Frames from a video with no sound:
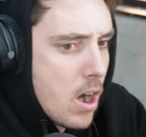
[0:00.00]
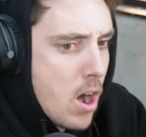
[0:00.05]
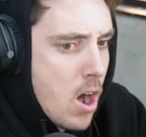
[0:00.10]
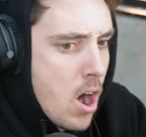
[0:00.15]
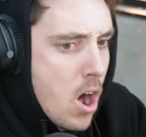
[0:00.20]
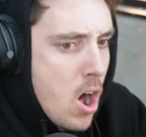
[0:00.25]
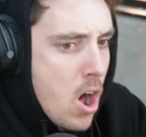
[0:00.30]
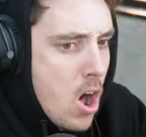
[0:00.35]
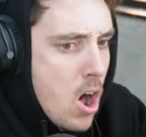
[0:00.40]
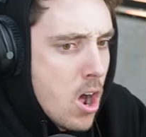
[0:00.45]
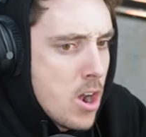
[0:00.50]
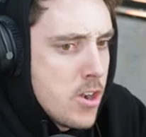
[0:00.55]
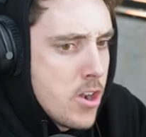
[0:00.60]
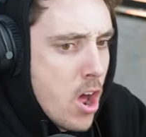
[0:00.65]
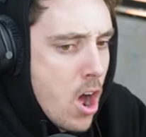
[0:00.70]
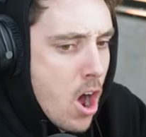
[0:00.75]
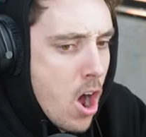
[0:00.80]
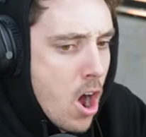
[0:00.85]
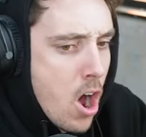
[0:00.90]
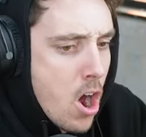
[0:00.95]
Oh
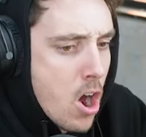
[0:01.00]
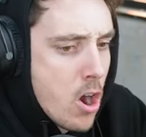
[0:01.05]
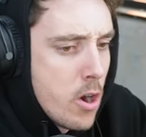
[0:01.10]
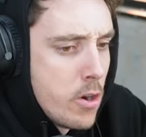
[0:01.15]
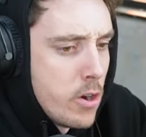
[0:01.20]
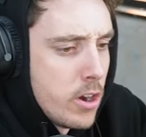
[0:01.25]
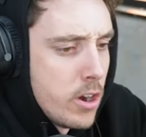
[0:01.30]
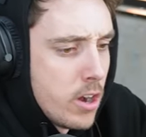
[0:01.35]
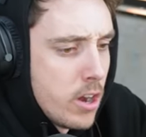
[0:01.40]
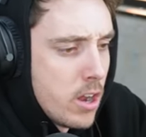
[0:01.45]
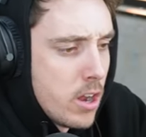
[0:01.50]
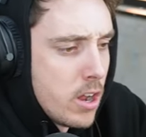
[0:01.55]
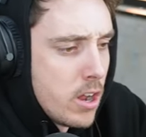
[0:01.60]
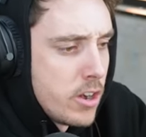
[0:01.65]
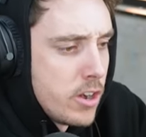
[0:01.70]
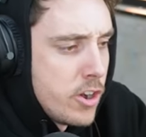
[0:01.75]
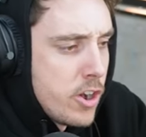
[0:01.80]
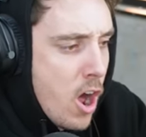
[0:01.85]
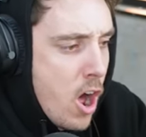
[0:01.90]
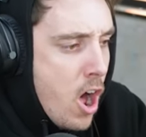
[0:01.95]
no!
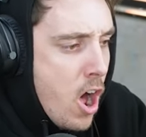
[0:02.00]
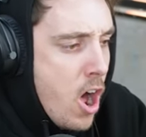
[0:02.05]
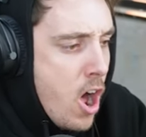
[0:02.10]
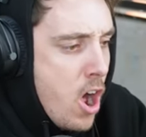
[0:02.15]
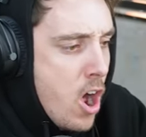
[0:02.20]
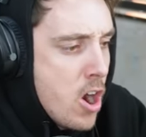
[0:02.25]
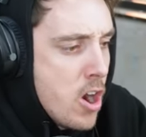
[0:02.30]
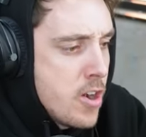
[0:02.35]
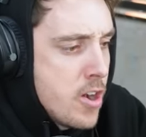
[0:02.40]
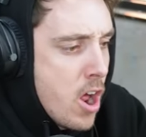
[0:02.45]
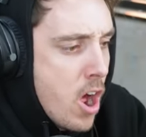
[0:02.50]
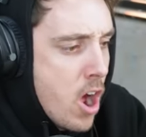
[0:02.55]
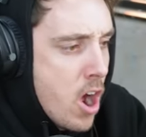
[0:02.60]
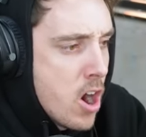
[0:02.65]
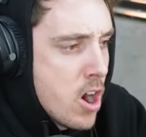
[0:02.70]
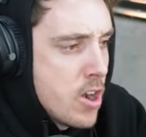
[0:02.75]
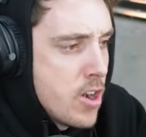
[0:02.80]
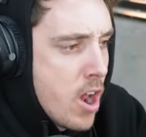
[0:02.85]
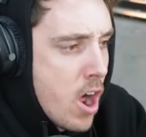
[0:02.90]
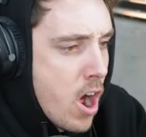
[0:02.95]
No,
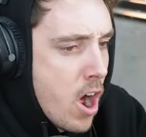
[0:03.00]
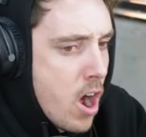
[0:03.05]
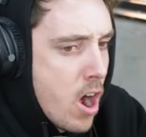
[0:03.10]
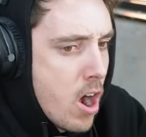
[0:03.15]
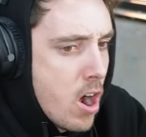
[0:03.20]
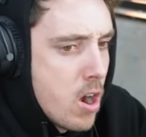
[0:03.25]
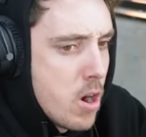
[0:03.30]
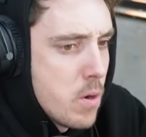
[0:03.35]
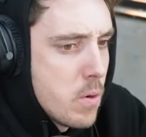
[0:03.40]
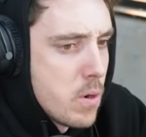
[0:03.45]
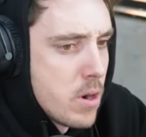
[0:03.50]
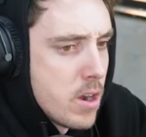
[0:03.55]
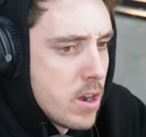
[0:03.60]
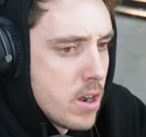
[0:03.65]
no, no,